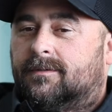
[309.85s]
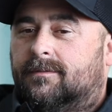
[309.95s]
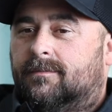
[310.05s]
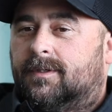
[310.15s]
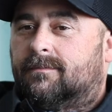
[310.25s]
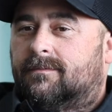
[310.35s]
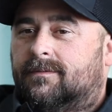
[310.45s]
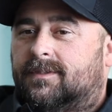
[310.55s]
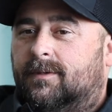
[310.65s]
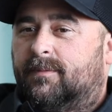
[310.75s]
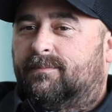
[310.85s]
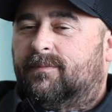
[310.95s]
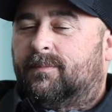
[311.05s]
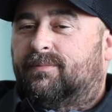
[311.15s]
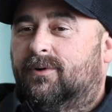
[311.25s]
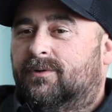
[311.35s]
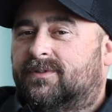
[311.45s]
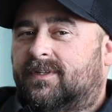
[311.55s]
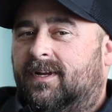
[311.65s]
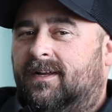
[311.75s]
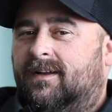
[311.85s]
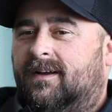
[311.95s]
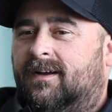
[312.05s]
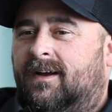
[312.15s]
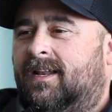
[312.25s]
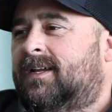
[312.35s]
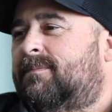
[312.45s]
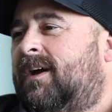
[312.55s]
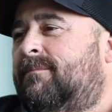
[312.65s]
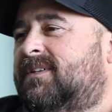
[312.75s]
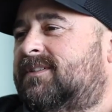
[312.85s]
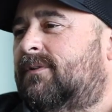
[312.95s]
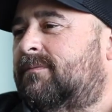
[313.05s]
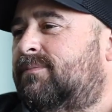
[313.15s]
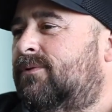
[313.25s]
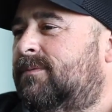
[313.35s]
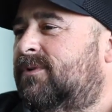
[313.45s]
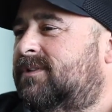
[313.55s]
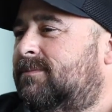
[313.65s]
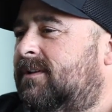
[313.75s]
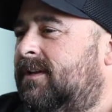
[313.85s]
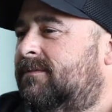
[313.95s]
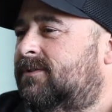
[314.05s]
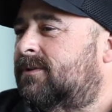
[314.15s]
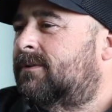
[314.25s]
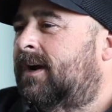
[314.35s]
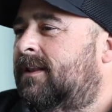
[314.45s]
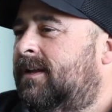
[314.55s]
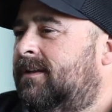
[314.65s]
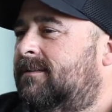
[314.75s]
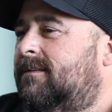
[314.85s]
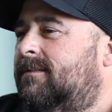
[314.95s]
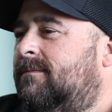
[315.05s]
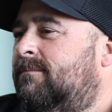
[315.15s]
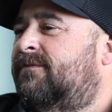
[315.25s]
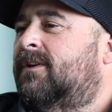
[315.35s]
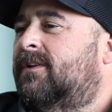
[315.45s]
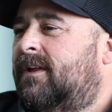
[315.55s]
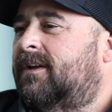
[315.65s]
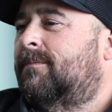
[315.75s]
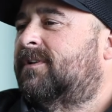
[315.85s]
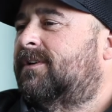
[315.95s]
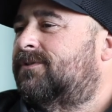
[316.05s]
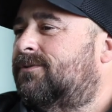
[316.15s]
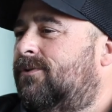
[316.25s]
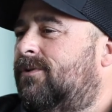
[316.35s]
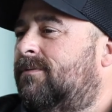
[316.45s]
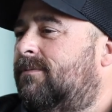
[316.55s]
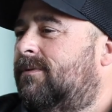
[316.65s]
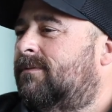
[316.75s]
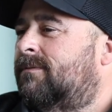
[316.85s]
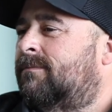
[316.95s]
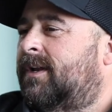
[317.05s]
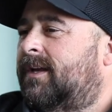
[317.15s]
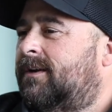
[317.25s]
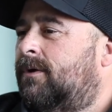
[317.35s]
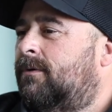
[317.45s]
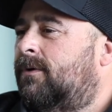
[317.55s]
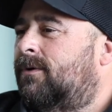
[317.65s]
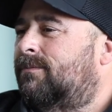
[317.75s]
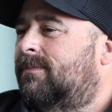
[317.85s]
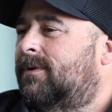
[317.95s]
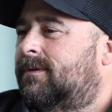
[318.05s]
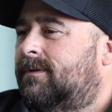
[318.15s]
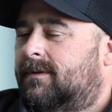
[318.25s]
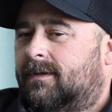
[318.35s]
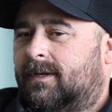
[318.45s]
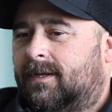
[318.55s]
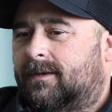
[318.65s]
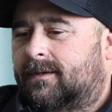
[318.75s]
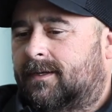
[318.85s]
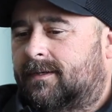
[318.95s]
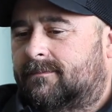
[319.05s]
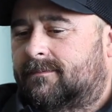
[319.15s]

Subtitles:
Well, some of the pros, I've been self-employed most of my life, so I like feeling like I'm in control when I can go home, and I